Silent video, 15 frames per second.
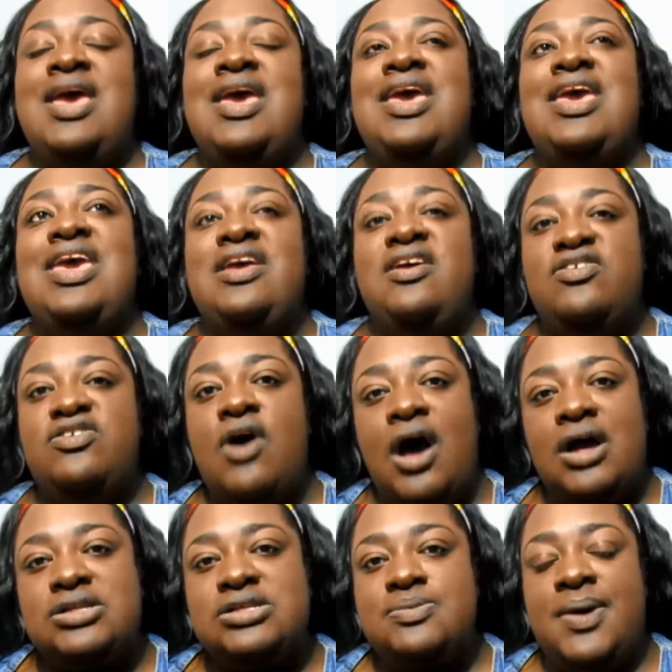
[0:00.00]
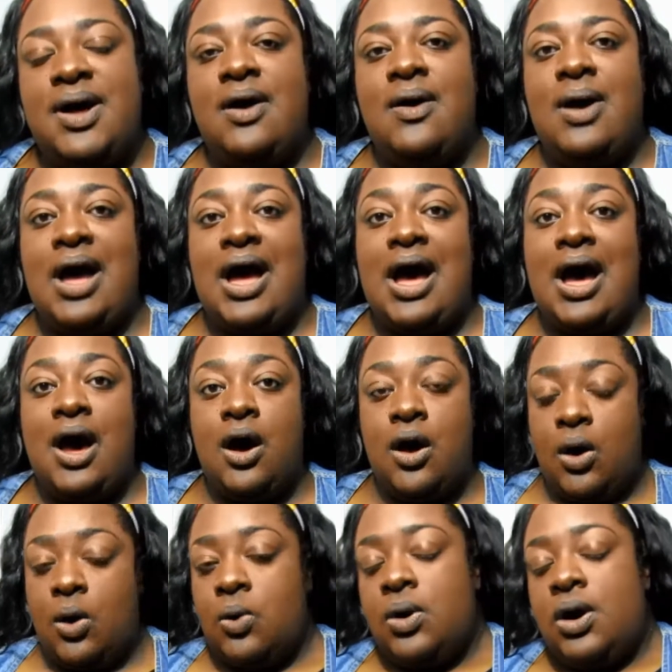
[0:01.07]
he talked about
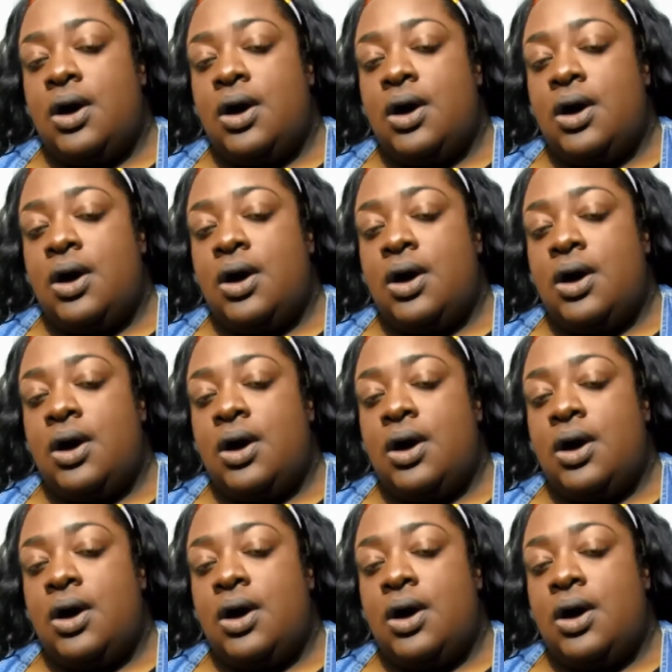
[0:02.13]
how